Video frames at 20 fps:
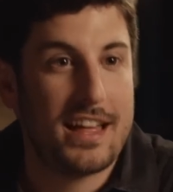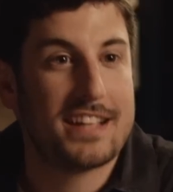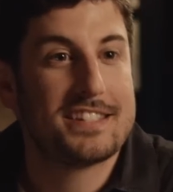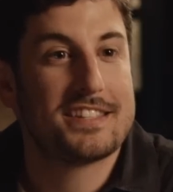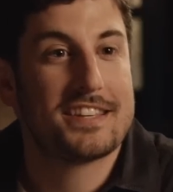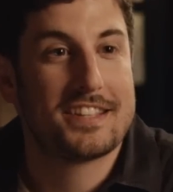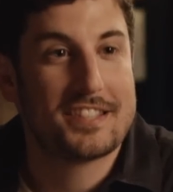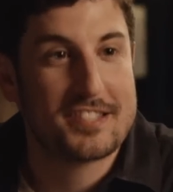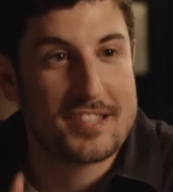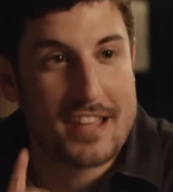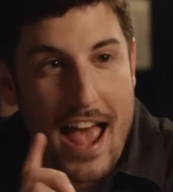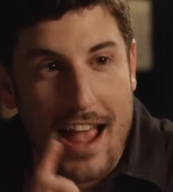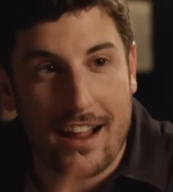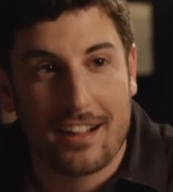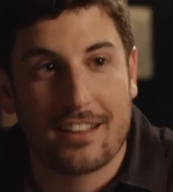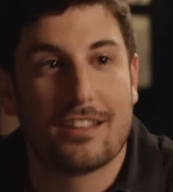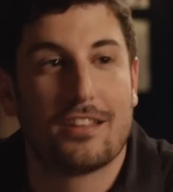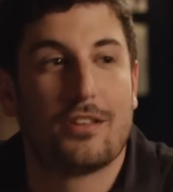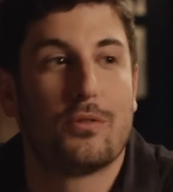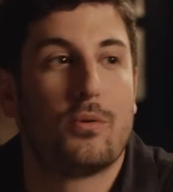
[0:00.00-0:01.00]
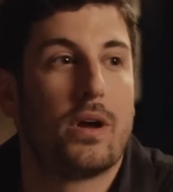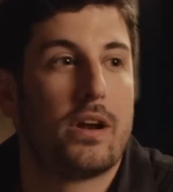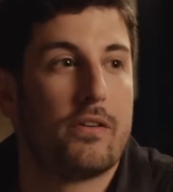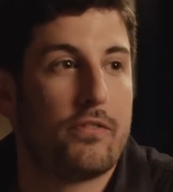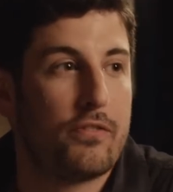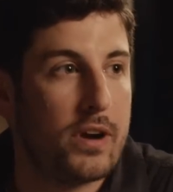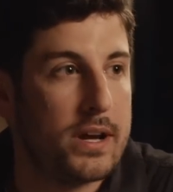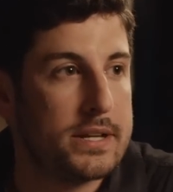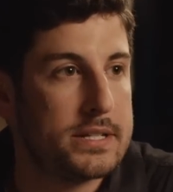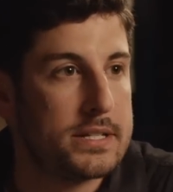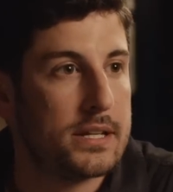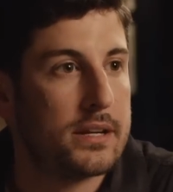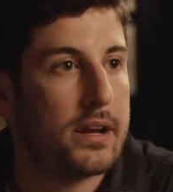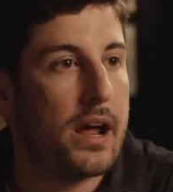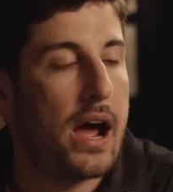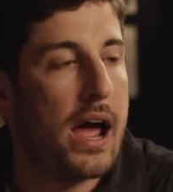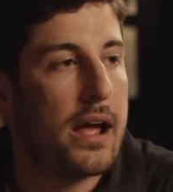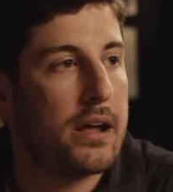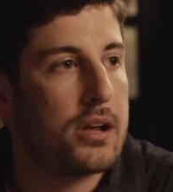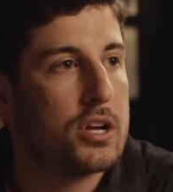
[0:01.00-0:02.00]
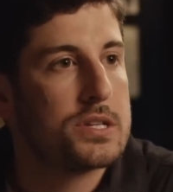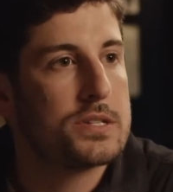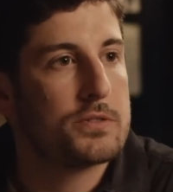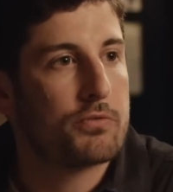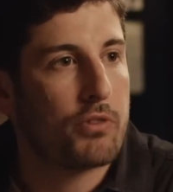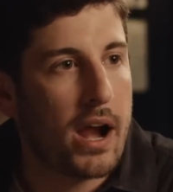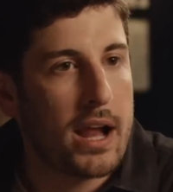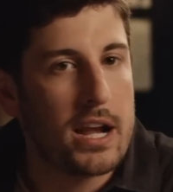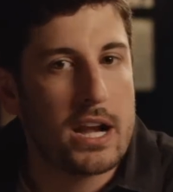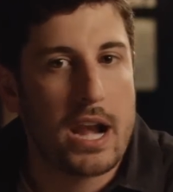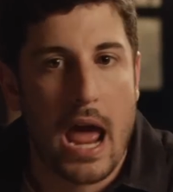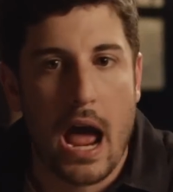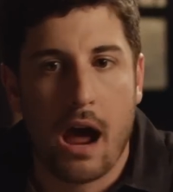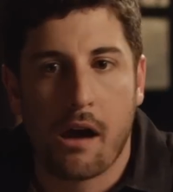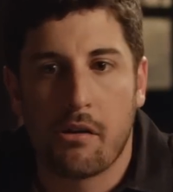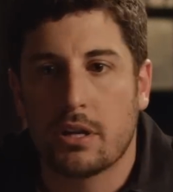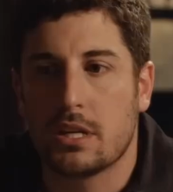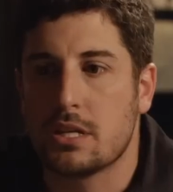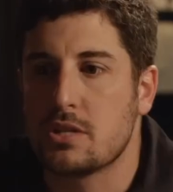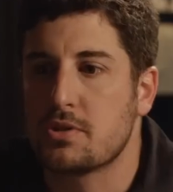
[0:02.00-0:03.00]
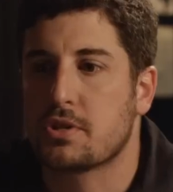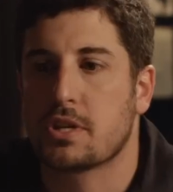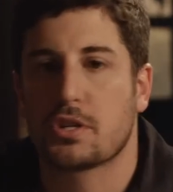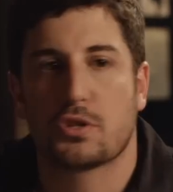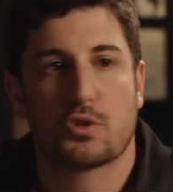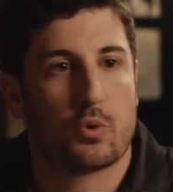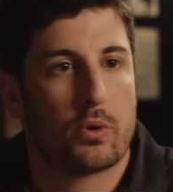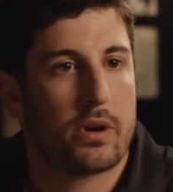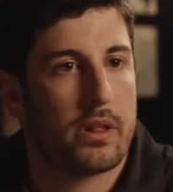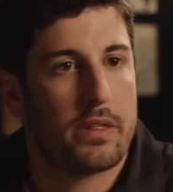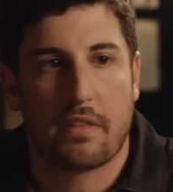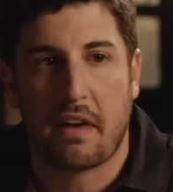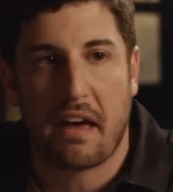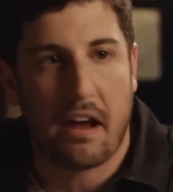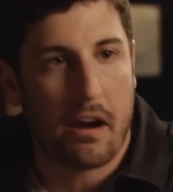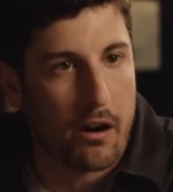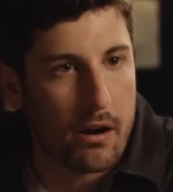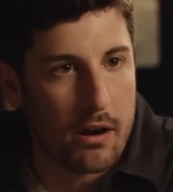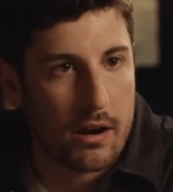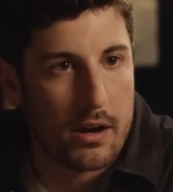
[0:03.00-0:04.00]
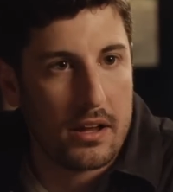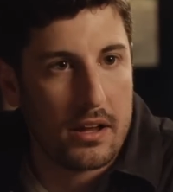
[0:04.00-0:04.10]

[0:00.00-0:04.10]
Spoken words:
That's exactly the way to phrase it. Because right now, he's just sort of there.